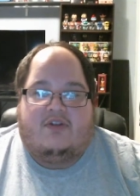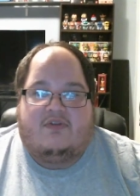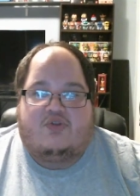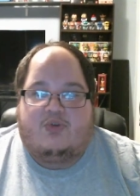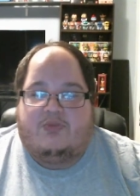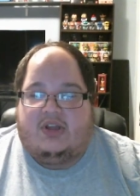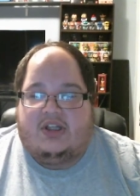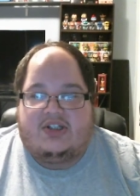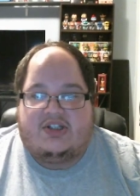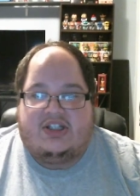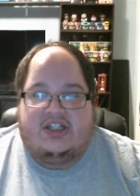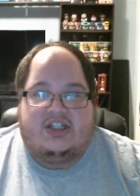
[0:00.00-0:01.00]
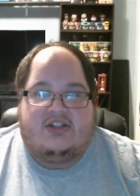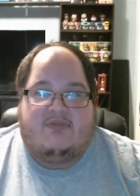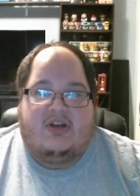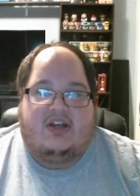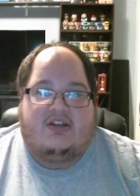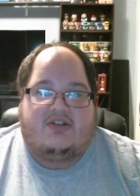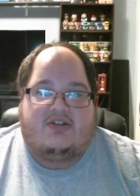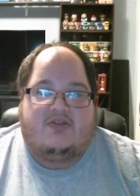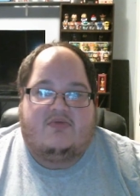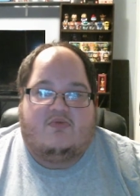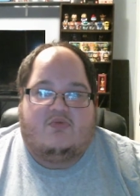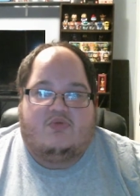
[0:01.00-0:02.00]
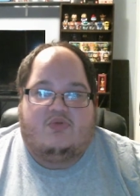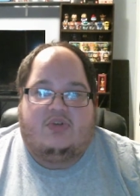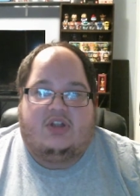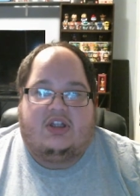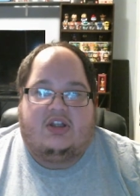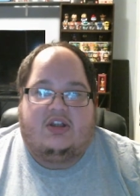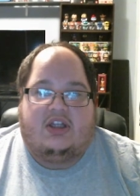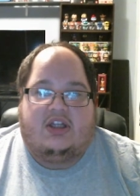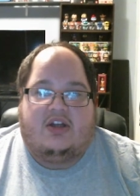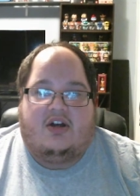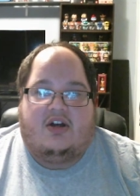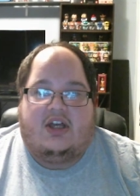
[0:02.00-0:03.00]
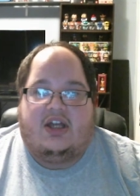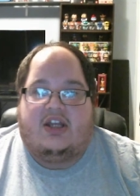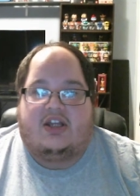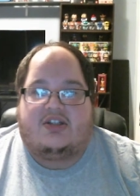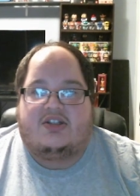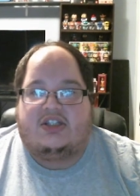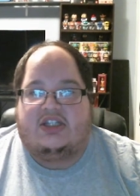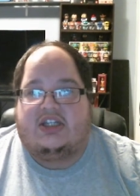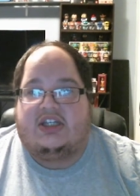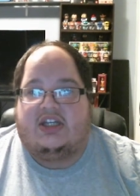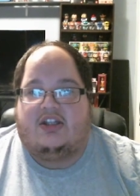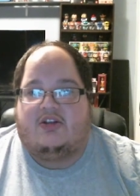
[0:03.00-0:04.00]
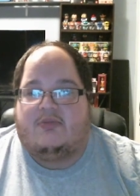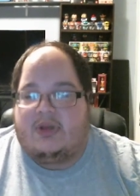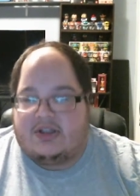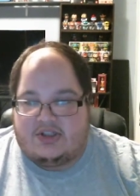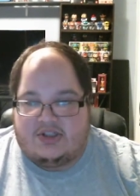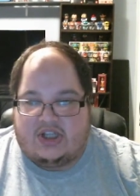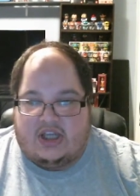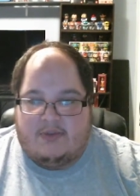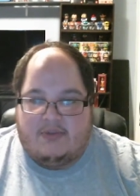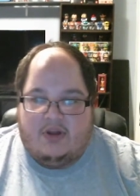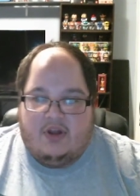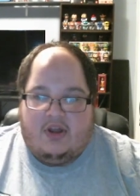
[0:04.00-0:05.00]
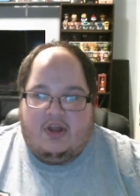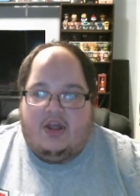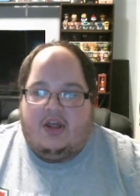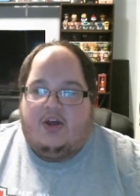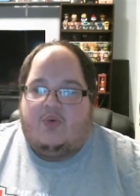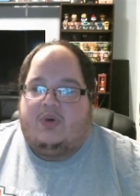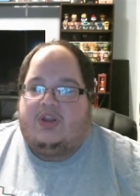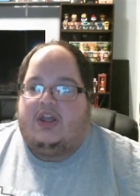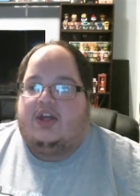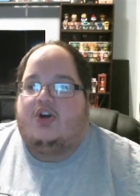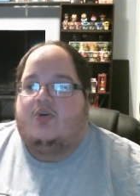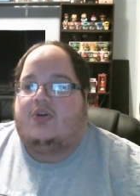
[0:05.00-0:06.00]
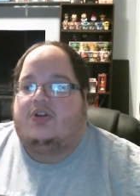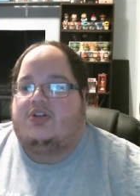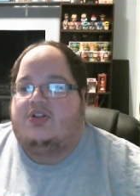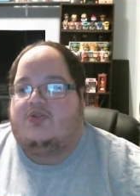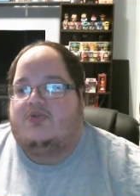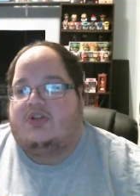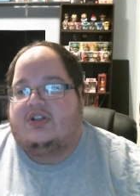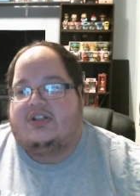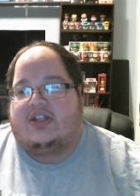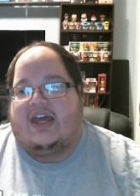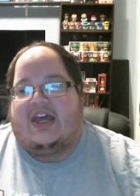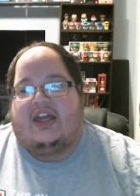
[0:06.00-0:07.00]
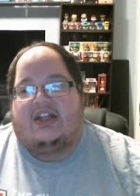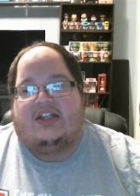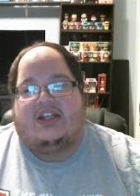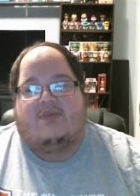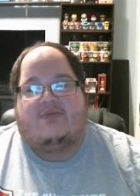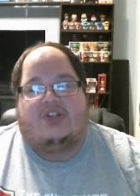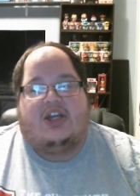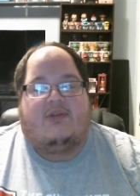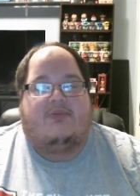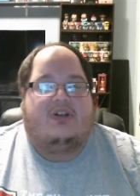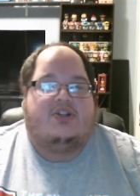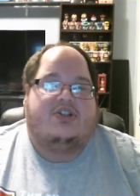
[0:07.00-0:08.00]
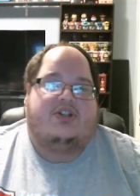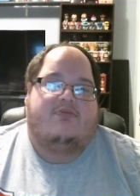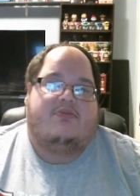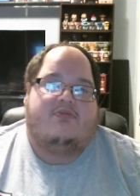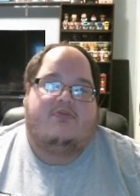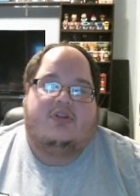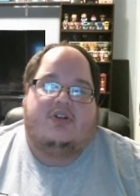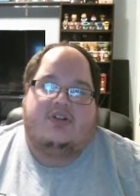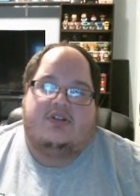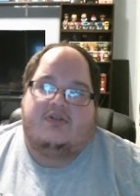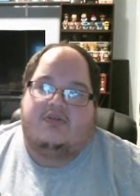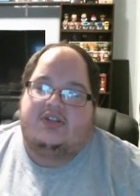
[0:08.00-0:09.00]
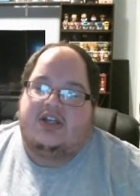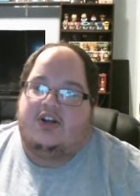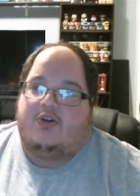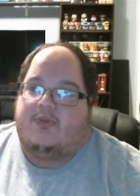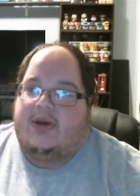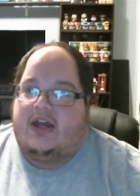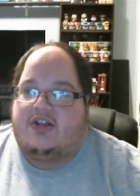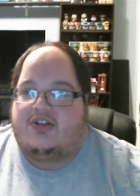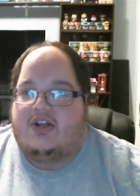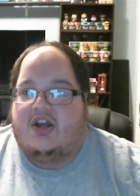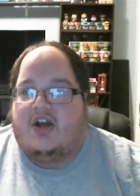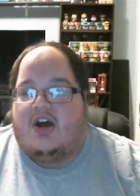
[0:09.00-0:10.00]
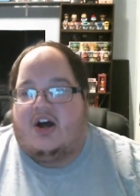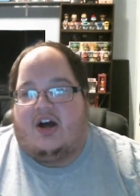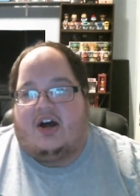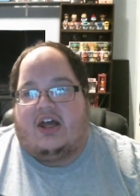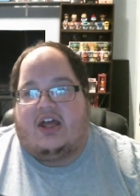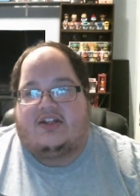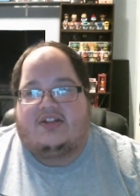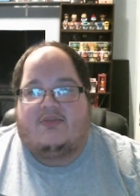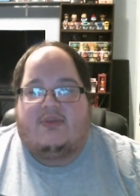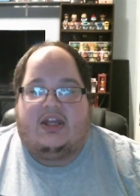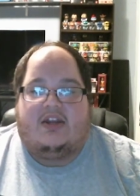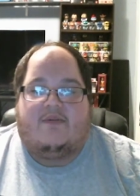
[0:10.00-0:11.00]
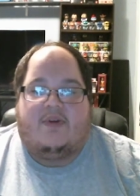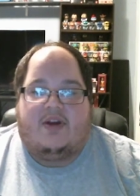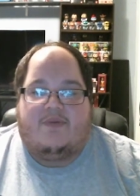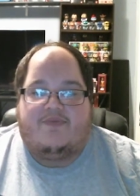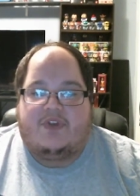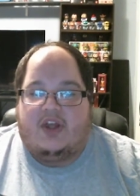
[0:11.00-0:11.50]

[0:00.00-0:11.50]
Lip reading: Triple H sees him as ruling the NXT Kingdom as champ. We then go into the Tag Team Championship title match as the main event.